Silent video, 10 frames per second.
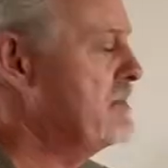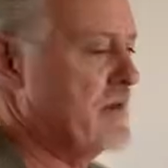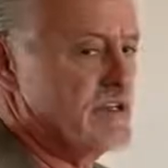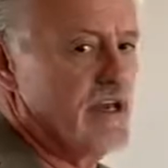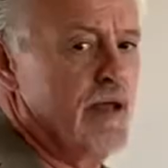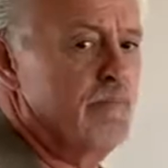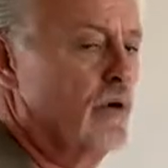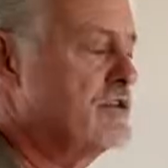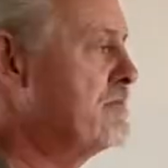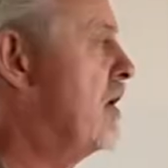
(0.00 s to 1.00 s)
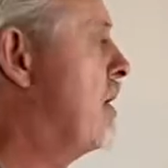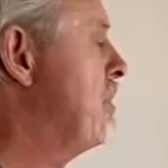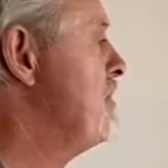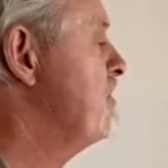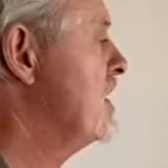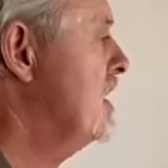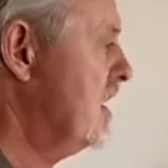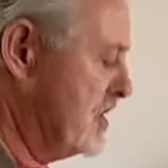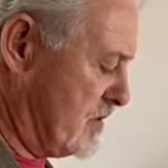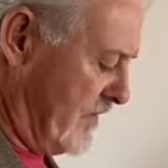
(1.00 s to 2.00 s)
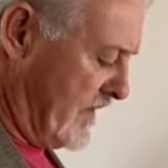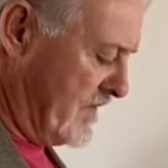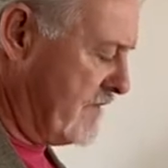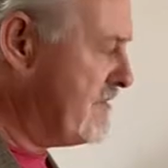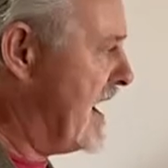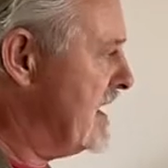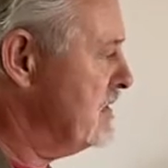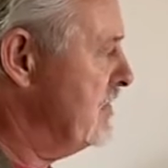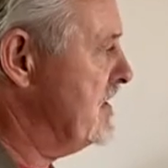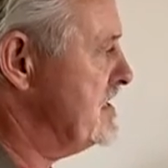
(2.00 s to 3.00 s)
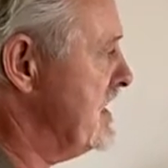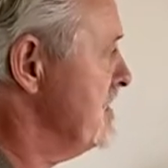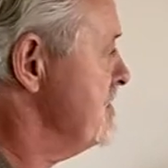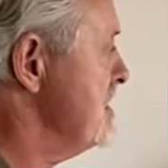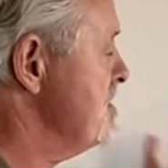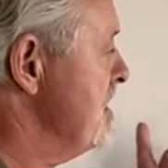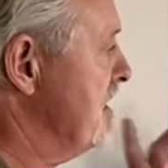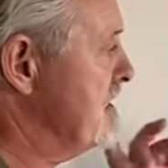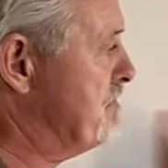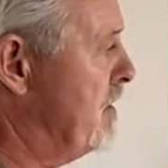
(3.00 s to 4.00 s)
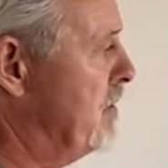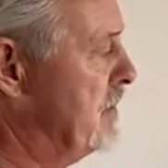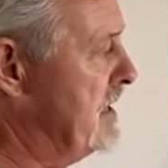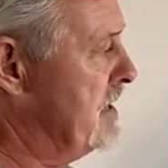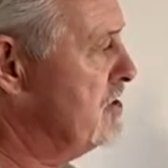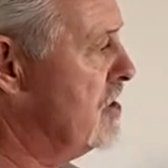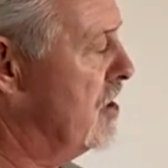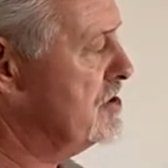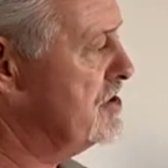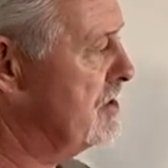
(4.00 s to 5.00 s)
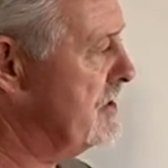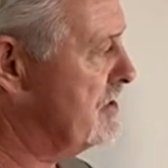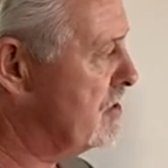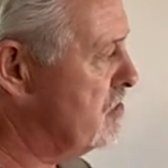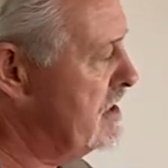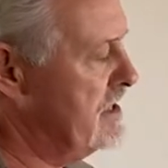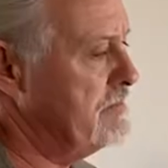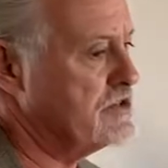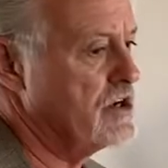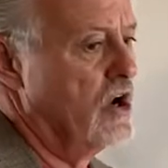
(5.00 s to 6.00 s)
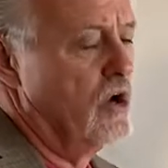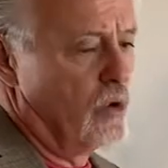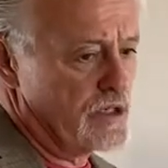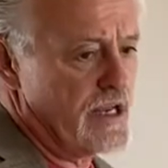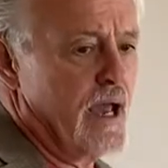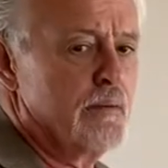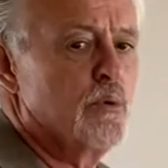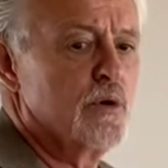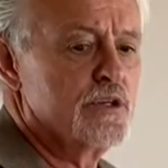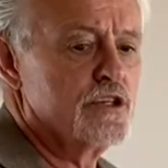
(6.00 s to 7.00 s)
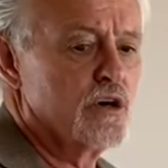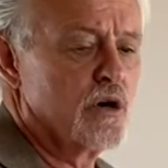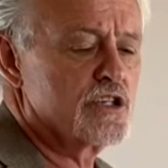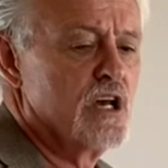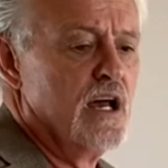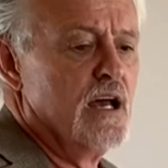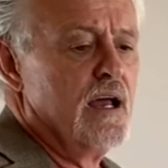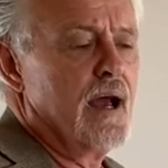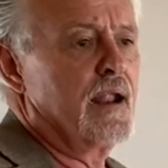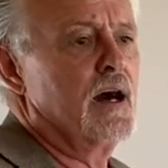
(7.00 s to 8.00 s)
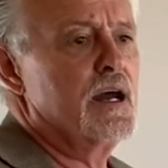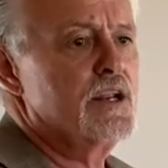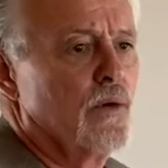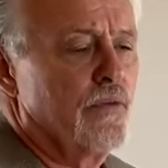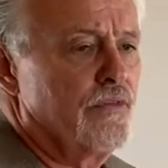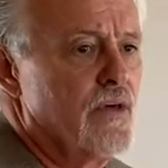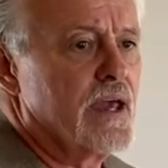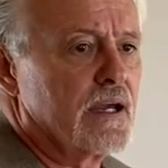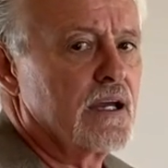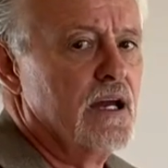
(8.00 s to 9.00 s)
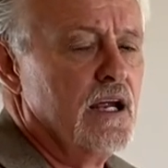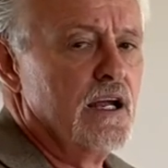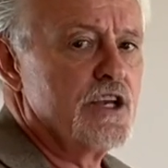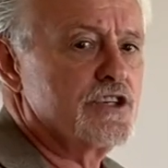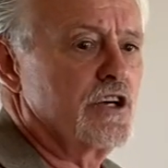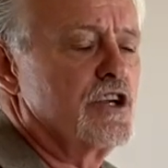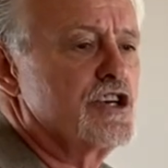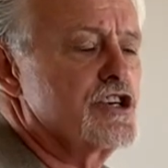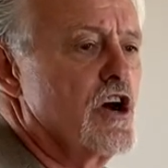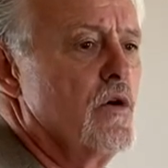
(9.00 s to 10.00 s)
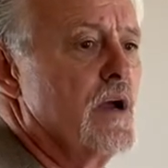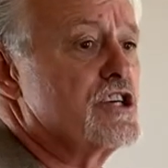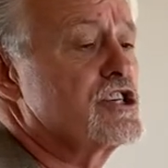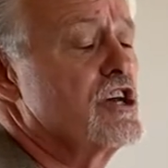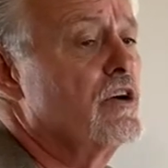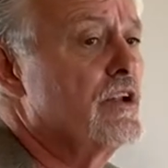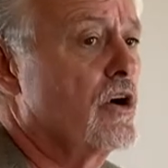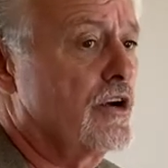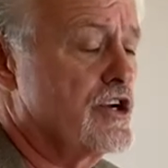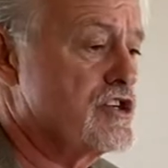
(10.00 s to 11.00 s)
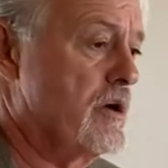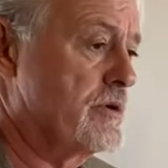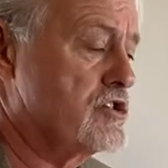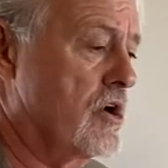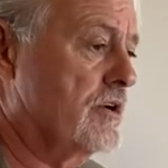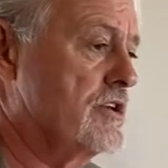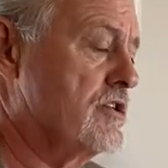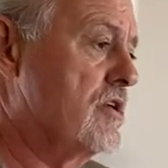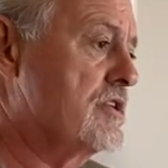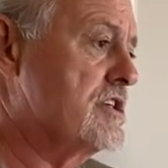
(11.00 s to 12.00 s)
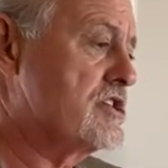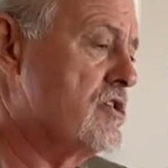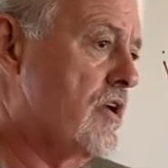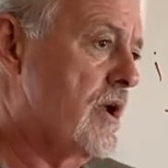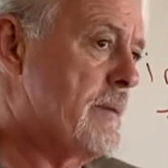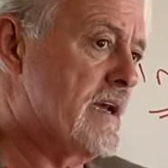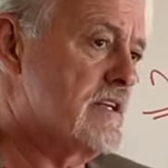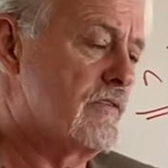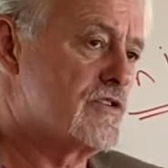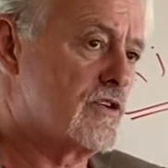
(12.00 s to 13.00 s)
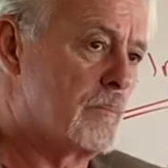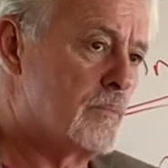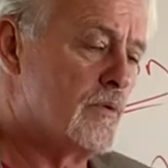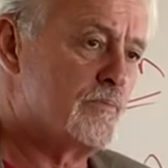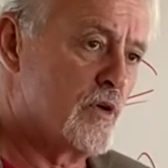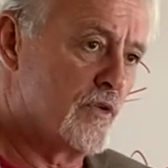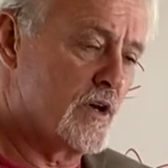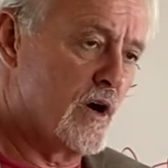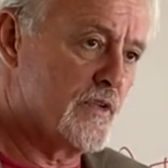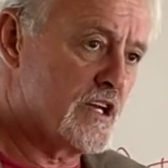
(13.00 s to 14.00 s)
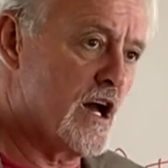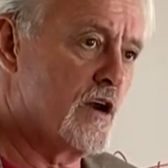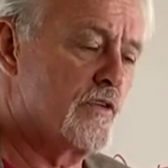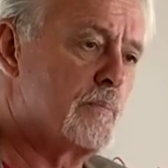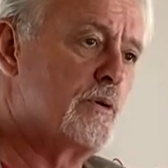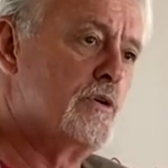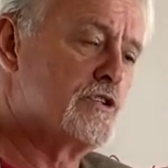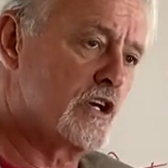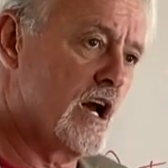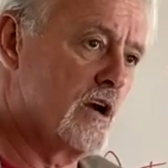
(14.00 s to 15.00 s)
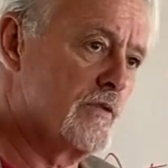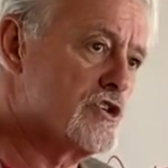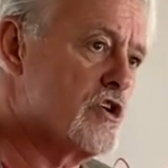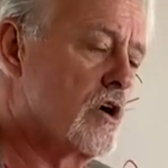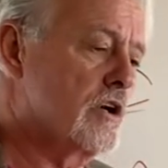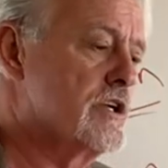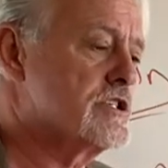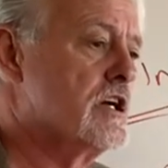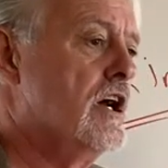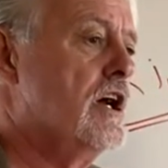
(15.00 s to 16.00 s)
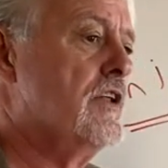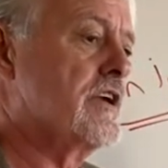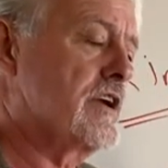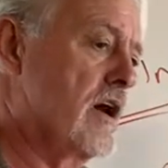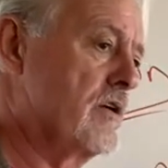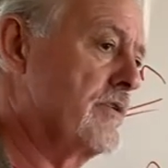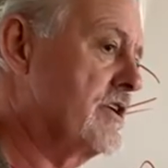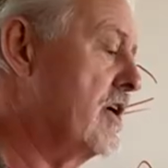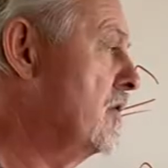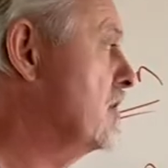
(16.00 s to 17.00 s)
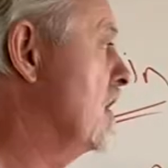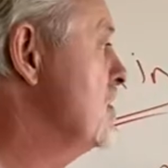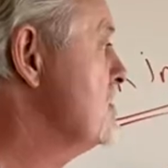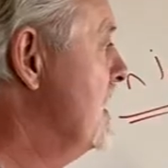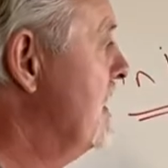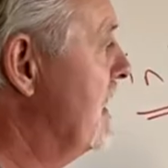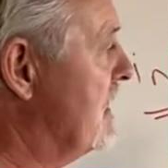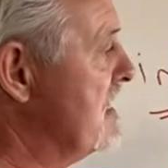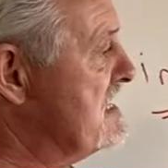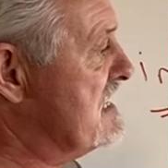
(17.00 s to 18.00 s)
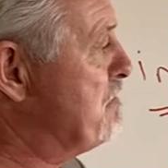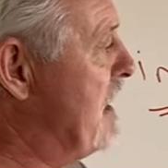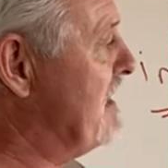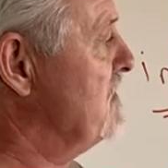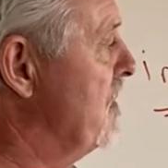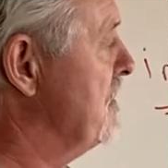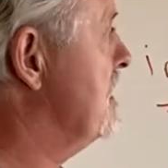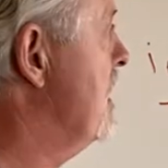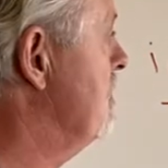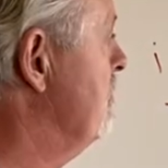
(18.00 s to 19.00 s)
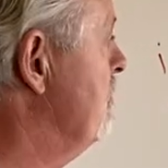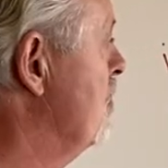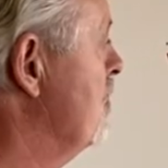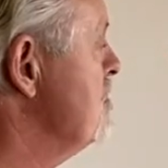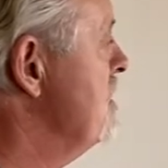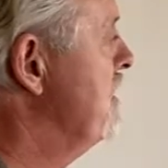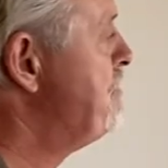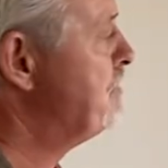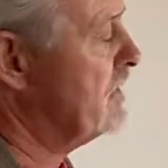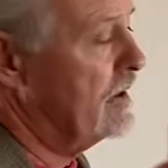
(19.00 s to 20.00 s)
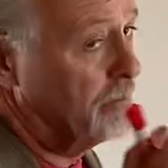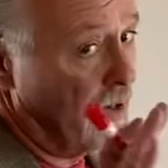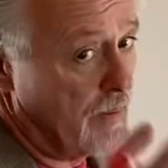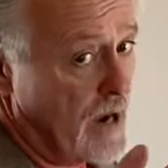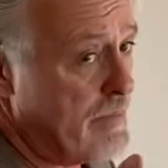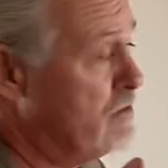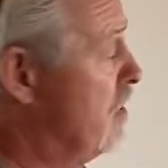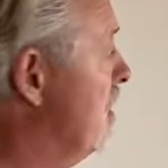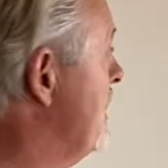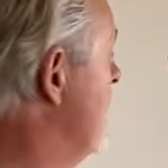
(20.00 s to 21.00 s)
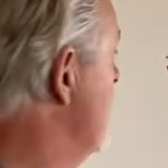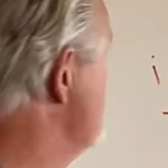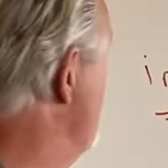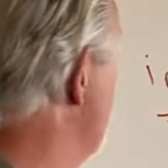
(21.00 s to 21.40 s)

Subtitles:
and the tan points pop. So I think the value of the intensity gene is probably in dogs that are either creams or tan pointed dogs. And I don't think it's going to show, it's certainly not going to show up on chocolate dogs. It's not going to make a difference on the color of the blues, the color of the chocolates, the color of the cocos, and I suspect not the color of fawns. But I might be wrong on that last part